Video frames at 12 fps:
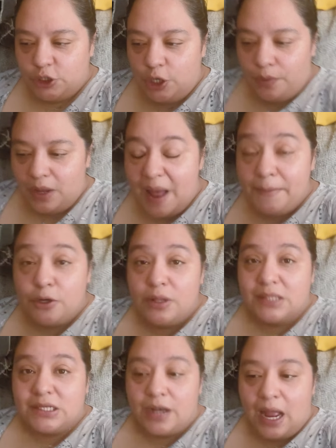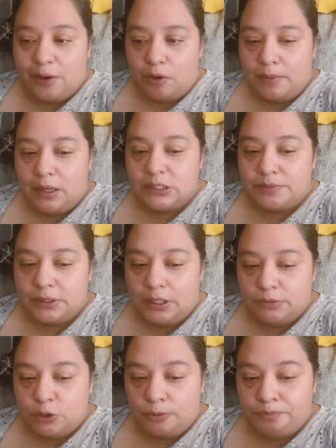You know what? I'm gonna do that tonight when my husband
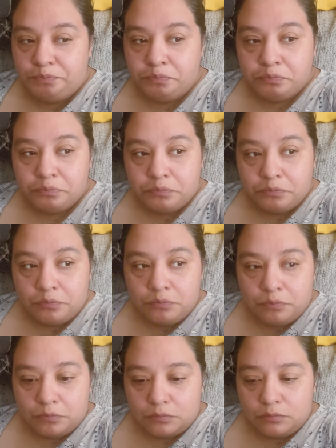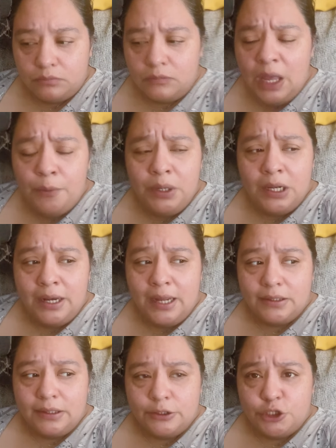comes home, and we
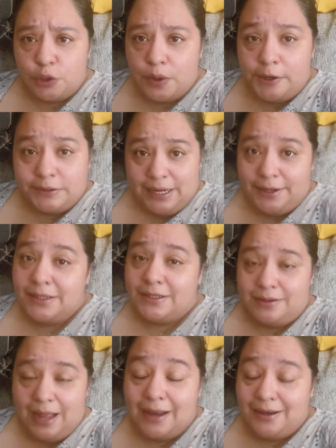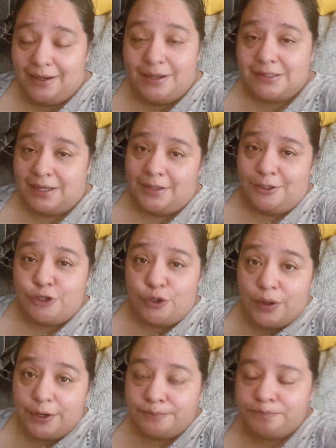connect the generator, because I did disconnect the
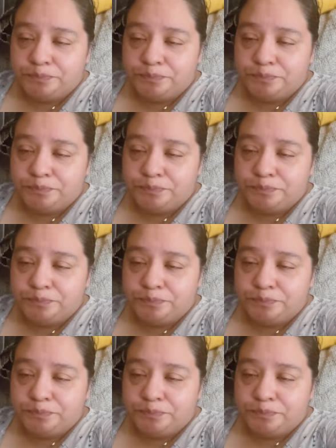generator.